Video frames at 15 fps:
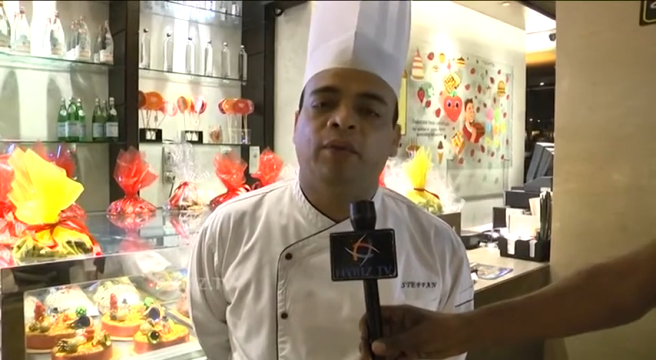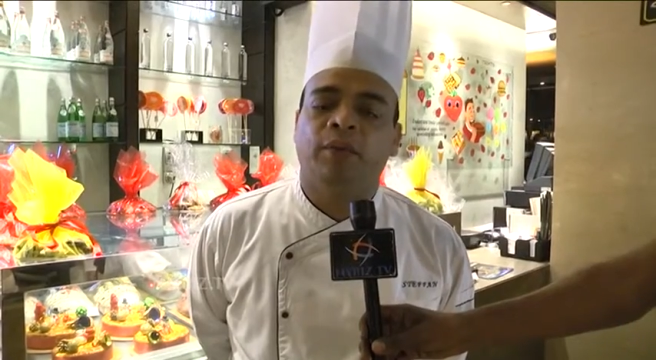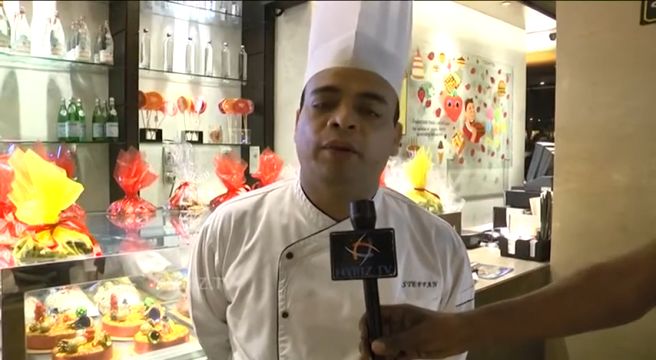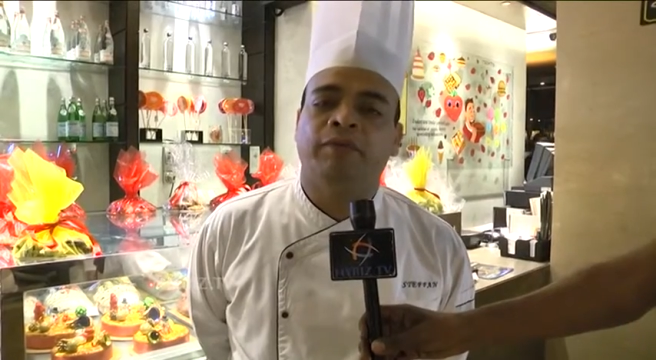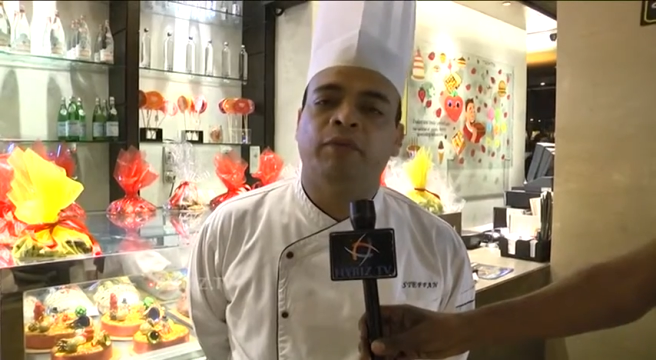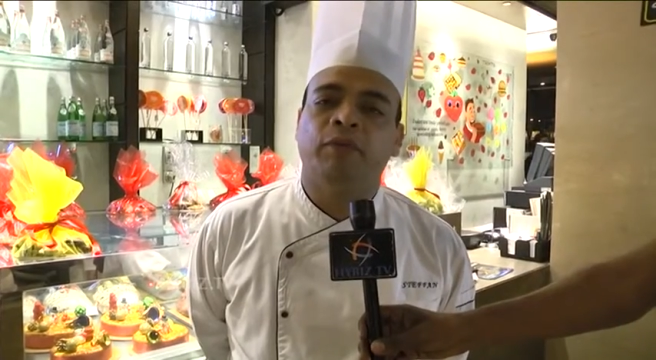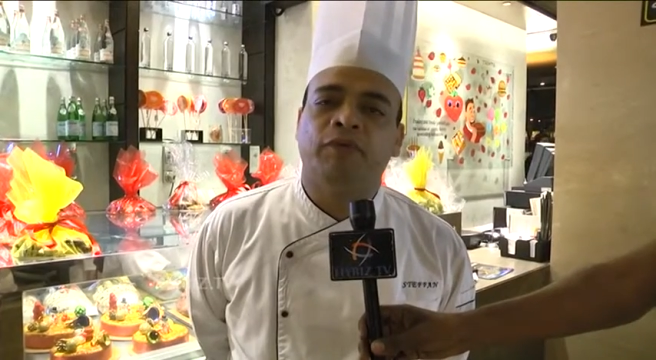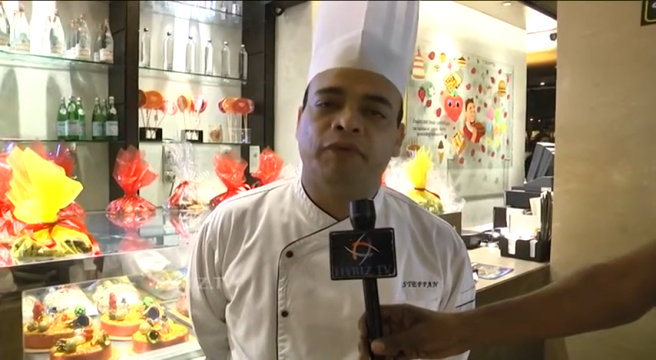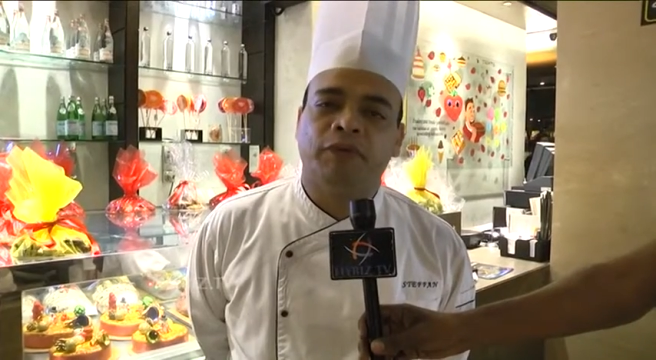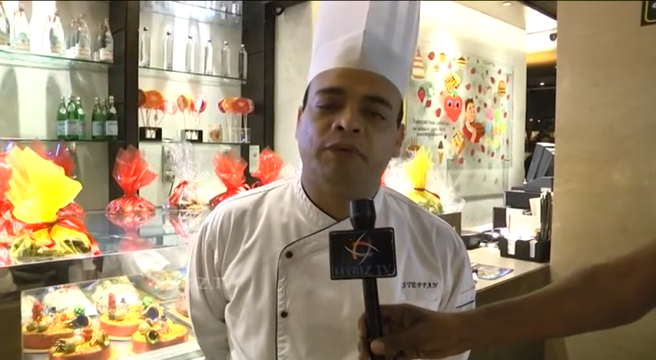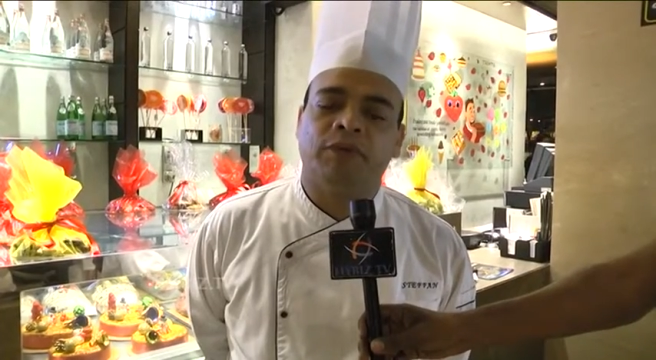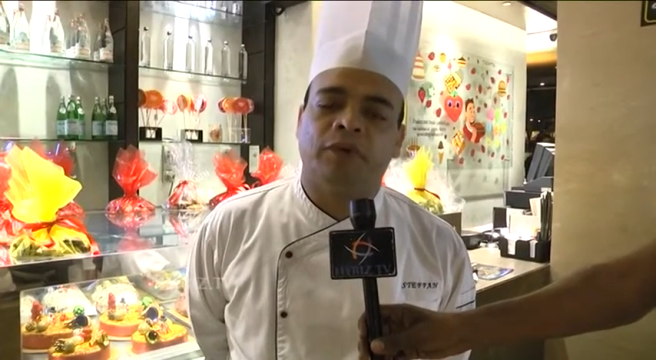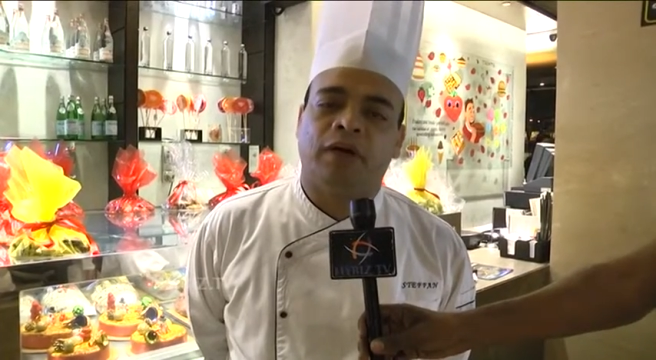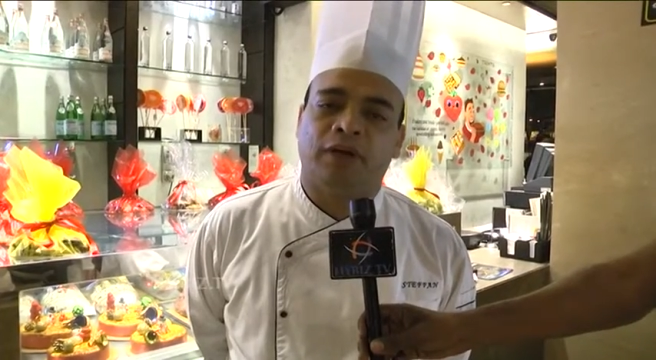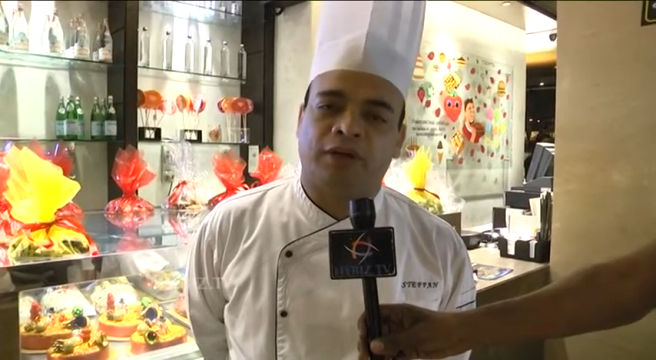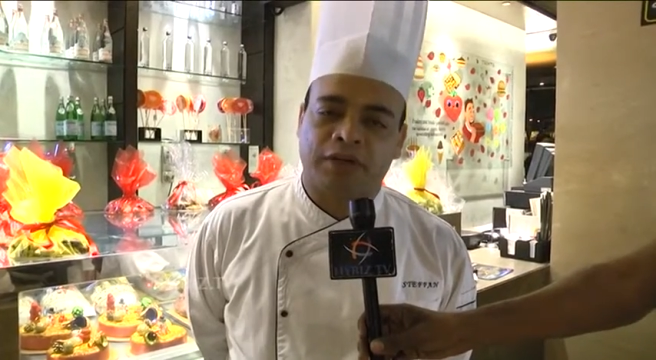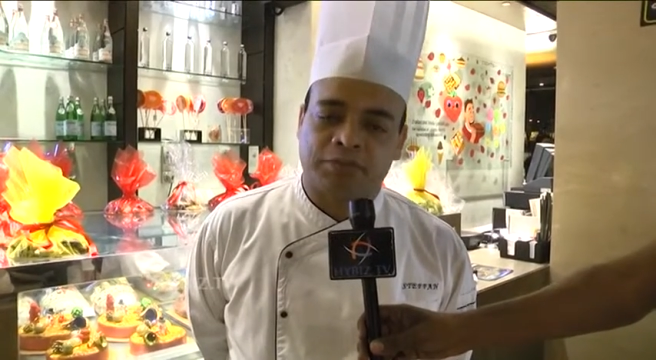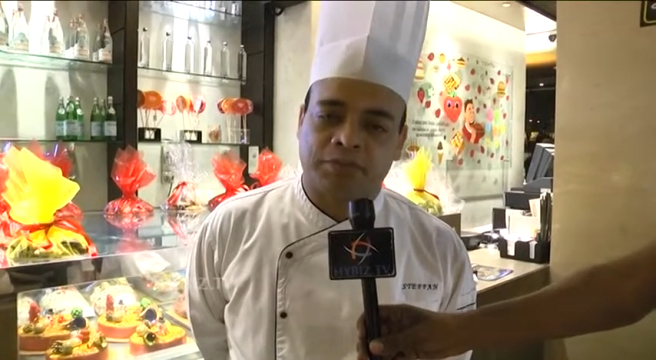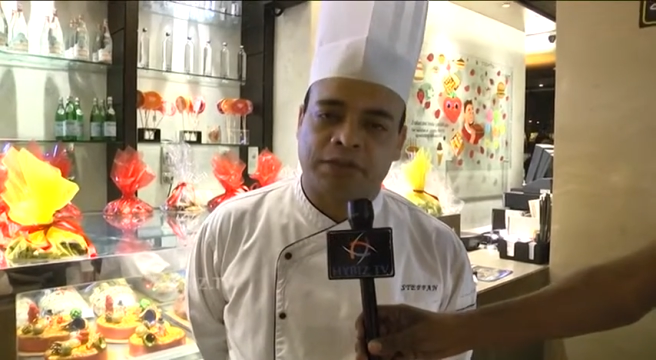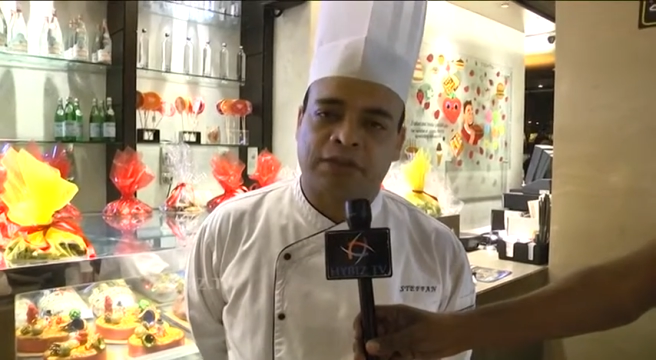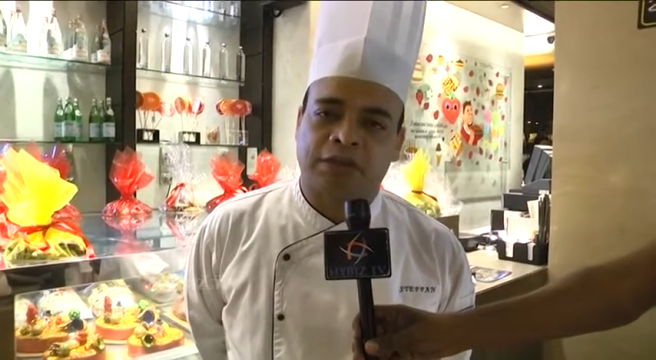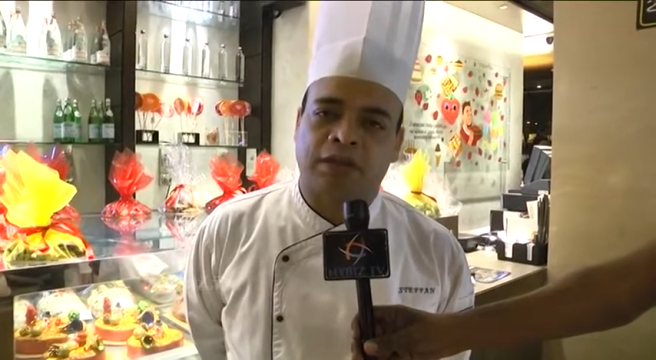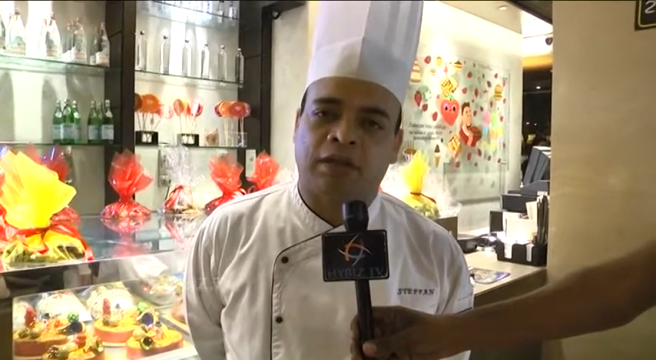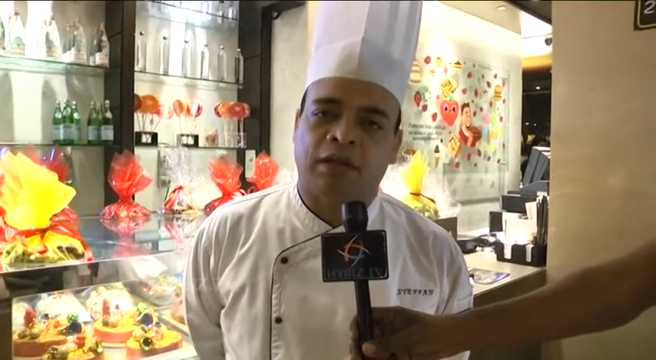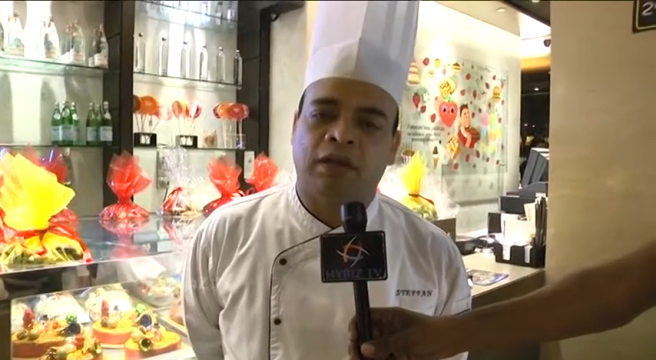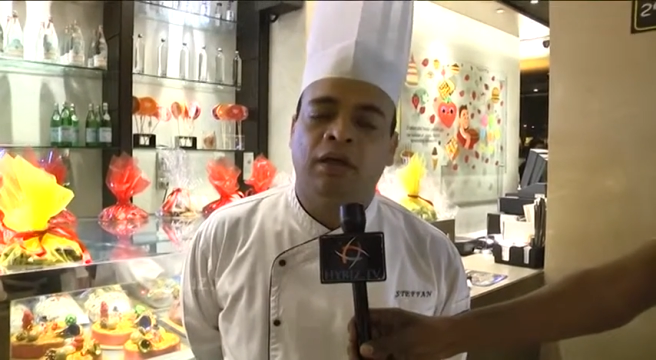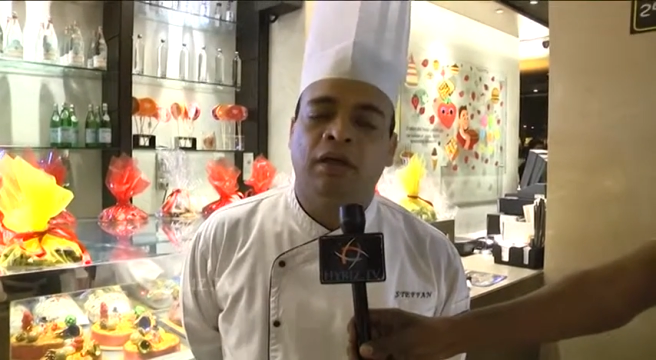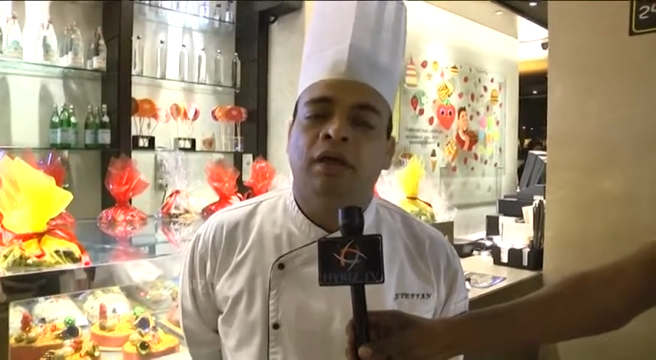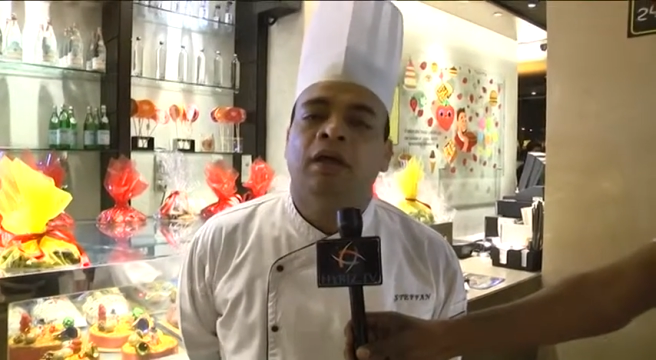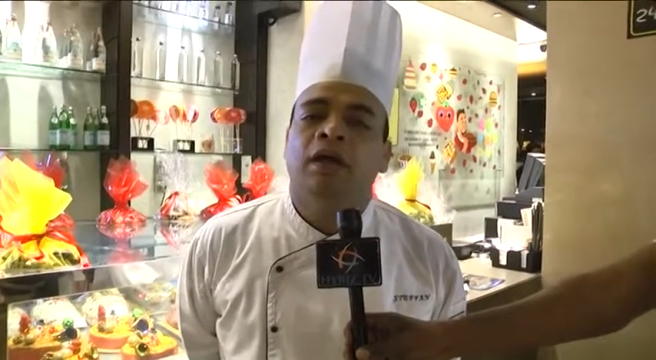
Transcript: when we move into uh, Christmas uh,